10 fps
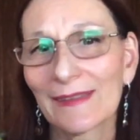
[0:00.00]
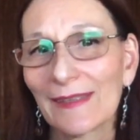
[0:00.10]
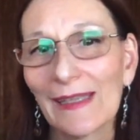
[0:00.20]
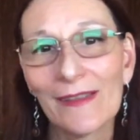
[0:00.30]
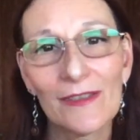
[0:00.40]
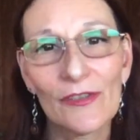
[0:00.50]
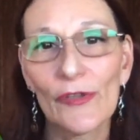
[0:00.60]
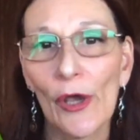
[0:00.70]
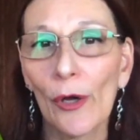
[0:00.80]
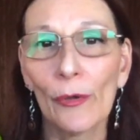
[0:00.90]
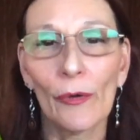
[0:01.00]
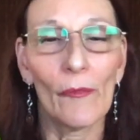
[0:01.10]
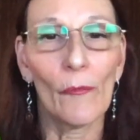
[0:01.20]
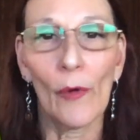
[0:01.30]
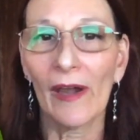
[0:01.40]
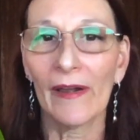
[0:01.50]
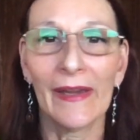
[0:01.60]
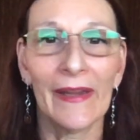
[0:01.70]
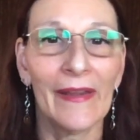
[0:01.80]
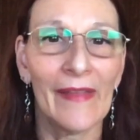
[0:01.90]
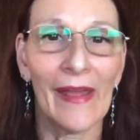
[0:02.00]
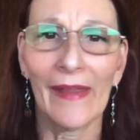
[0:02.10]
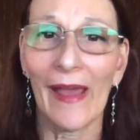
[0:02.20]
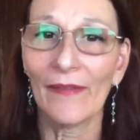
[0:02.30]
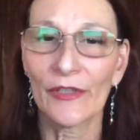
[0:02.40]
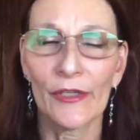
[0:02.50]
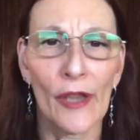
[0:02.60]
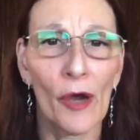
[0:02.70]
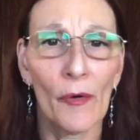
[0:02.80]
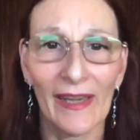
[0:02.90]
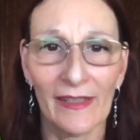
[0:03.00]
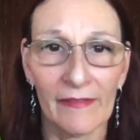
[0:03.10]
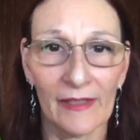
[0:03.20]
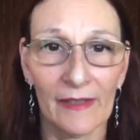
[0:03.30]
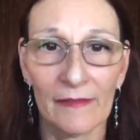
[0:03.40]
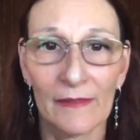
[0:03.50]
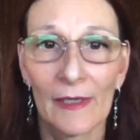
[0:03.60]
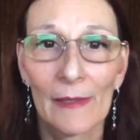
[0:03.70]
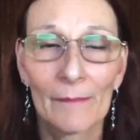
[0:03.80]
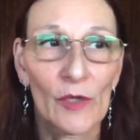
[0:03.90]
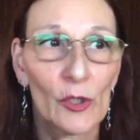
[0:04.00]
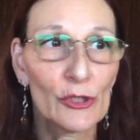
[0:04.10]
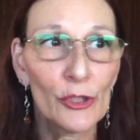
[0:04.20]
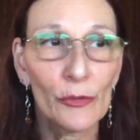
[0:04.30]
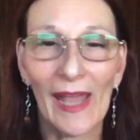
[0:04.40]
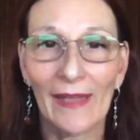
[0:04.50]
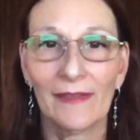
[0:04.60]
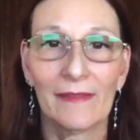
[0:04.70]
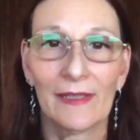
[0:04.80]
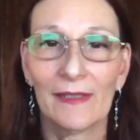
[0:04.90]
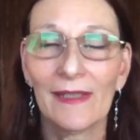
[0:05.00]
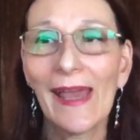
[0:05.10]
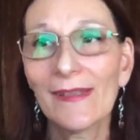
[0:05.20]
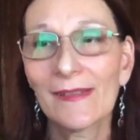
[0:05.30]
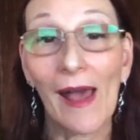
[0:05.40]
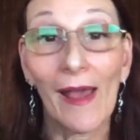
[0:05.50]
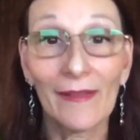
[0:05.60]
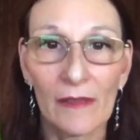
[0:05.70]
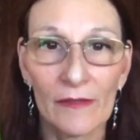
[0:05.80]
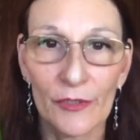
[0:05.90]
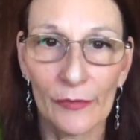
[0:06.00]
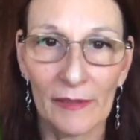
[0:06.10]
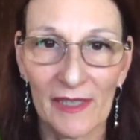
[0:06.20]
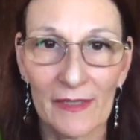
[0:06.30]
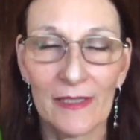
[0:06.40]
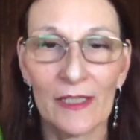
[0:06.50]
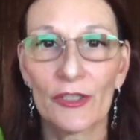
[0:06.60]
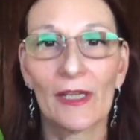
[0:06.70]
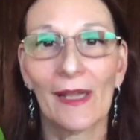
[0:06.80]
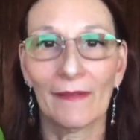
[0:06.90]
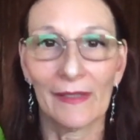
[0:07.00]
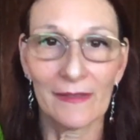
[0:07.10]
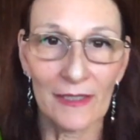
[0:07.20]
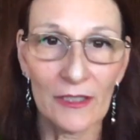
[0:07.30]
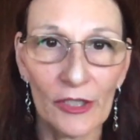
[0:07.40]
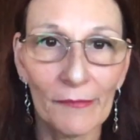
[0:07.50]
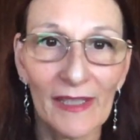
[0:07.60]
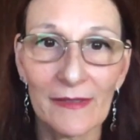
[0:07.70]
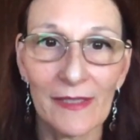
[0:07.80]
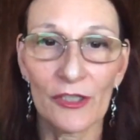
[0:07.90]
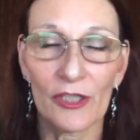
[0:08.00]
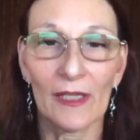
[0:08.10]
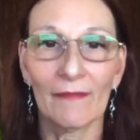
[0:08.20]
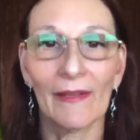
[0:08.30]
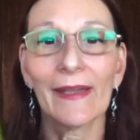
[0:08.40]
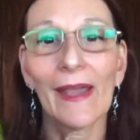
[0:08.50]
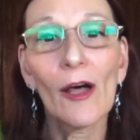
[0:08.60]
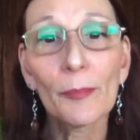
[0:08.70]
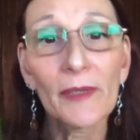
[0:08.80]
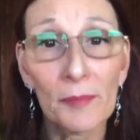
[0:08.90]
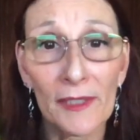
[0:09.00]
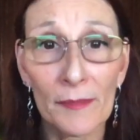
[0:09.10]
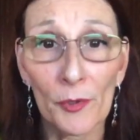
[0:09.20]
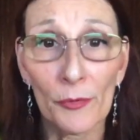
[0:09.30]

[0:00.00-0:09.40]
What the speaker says: there's no worry that you have to know anything or do anything. Yes, I love doing meditation. I like teaching meditation. I like helping people